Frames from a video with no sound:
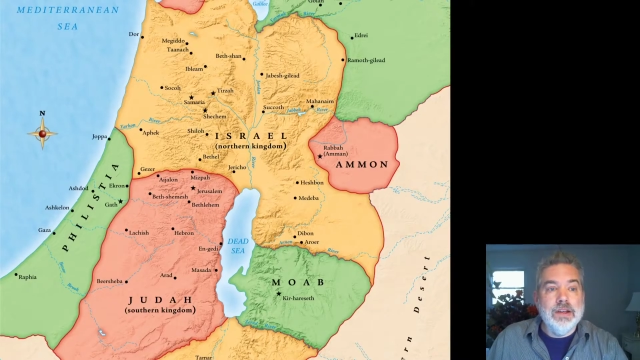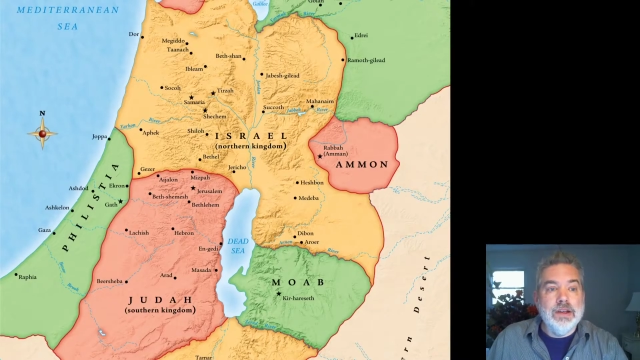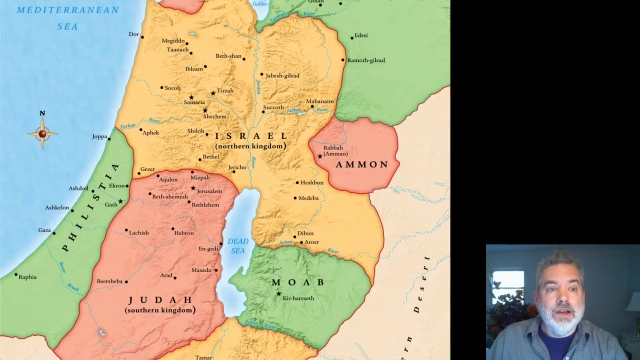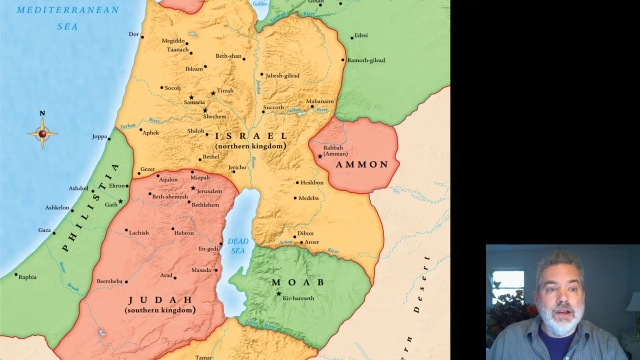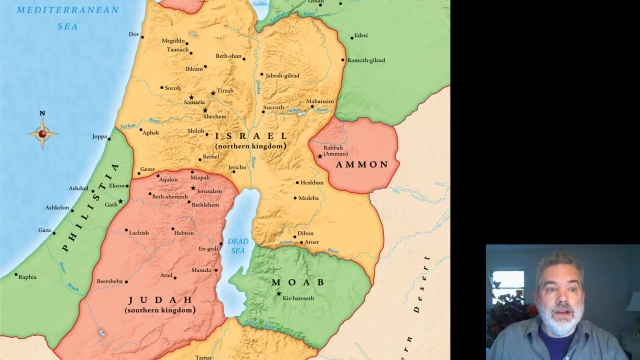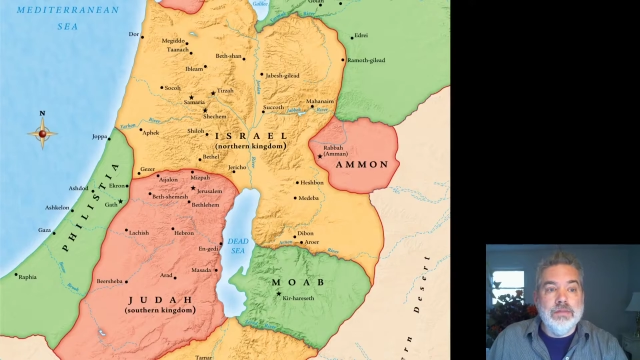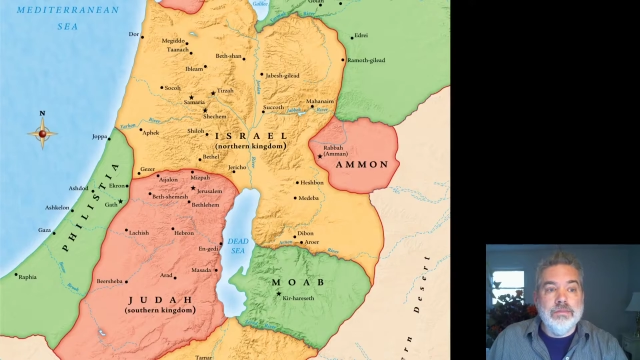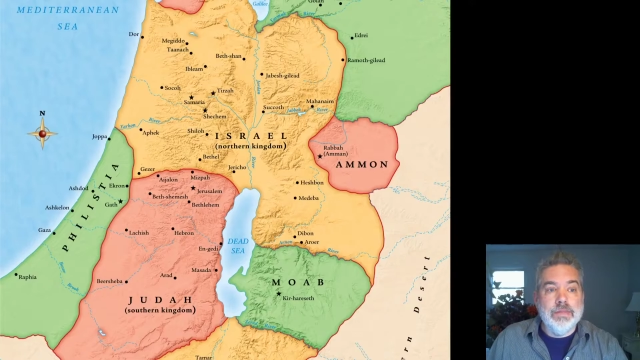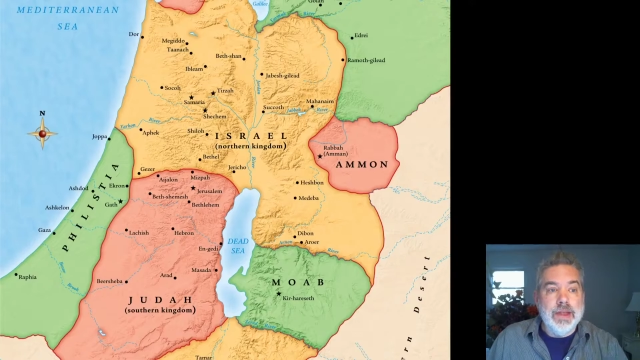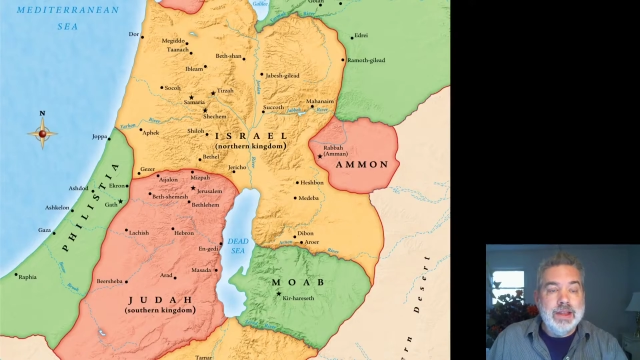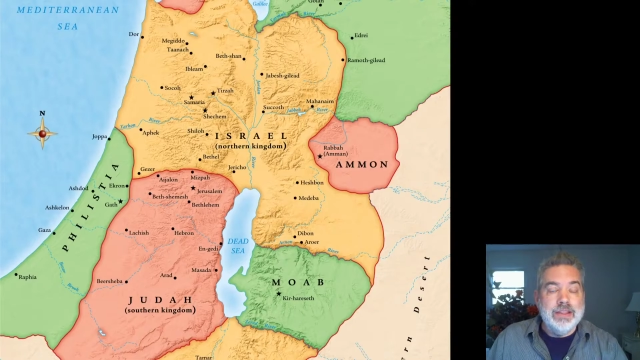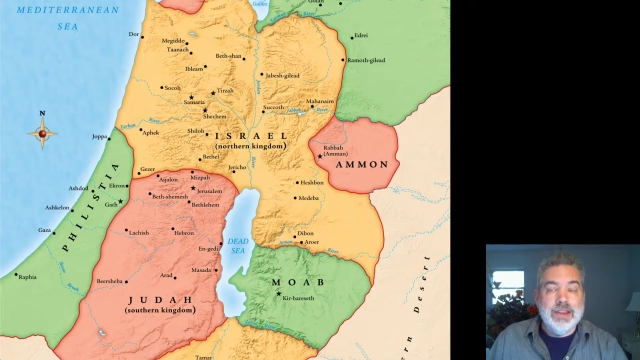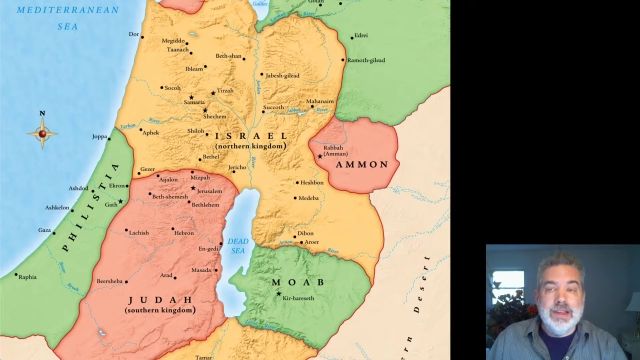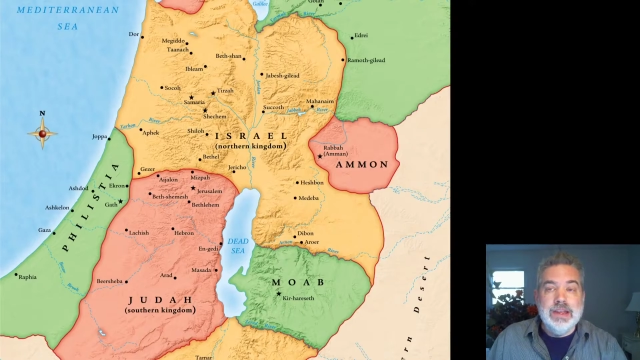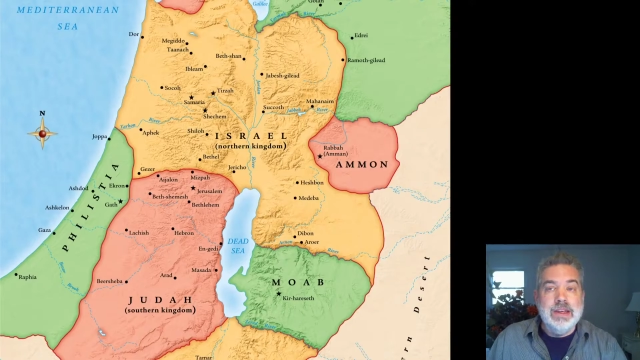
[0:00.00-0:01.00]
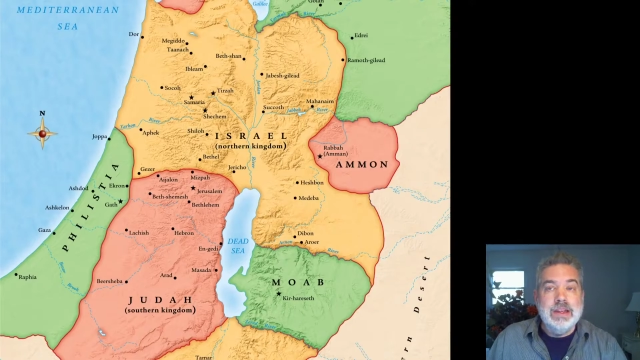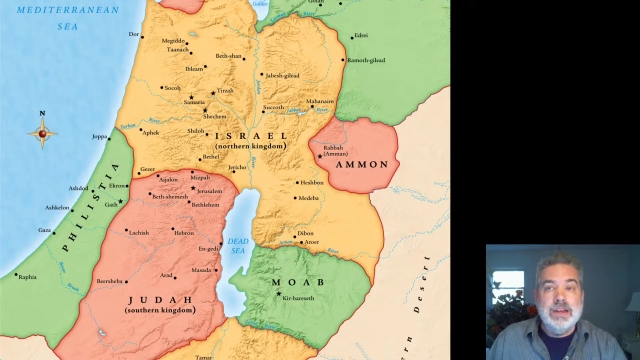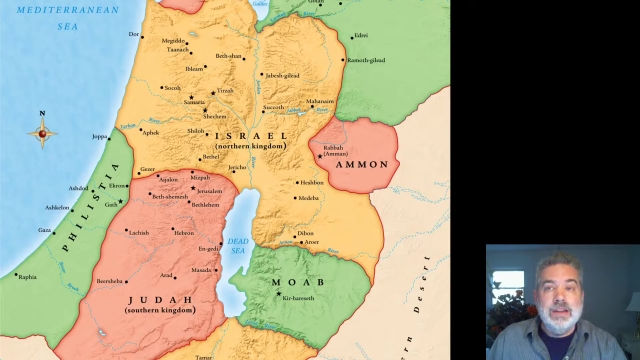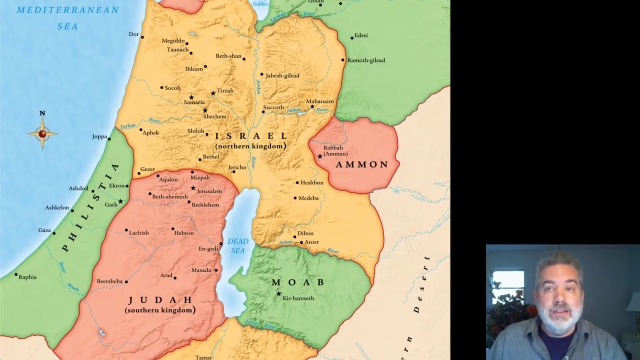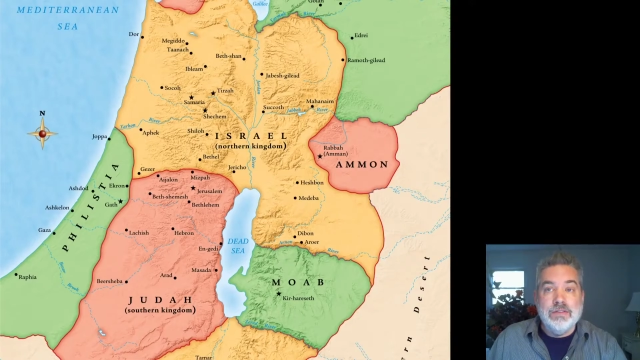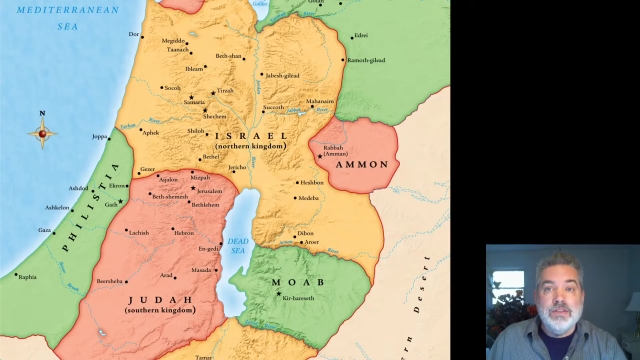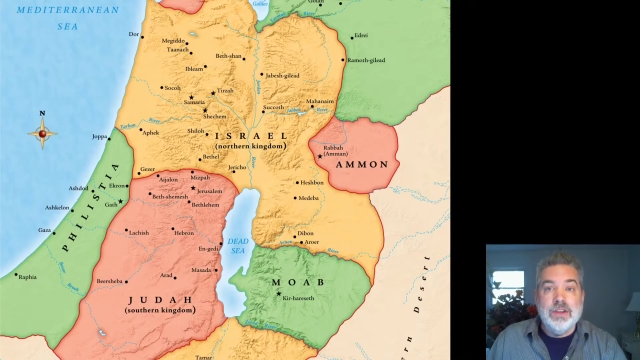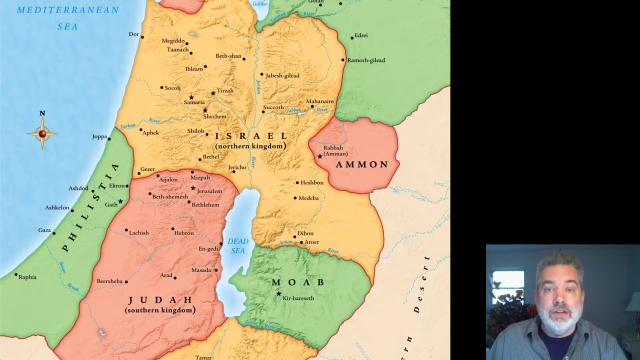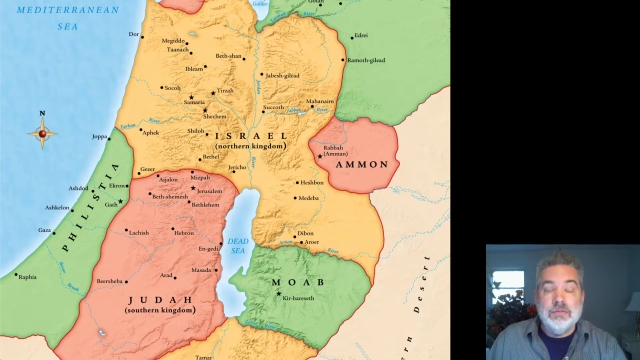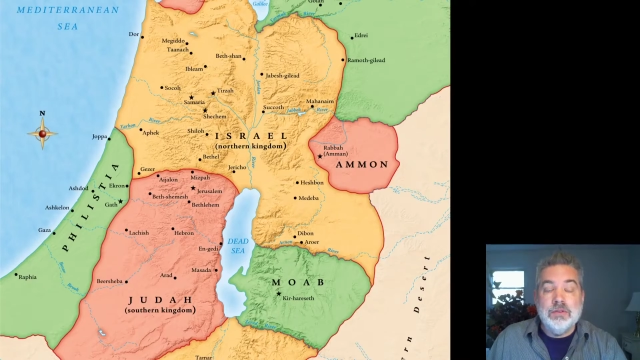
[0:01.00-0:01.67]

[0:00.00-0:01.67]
at the end of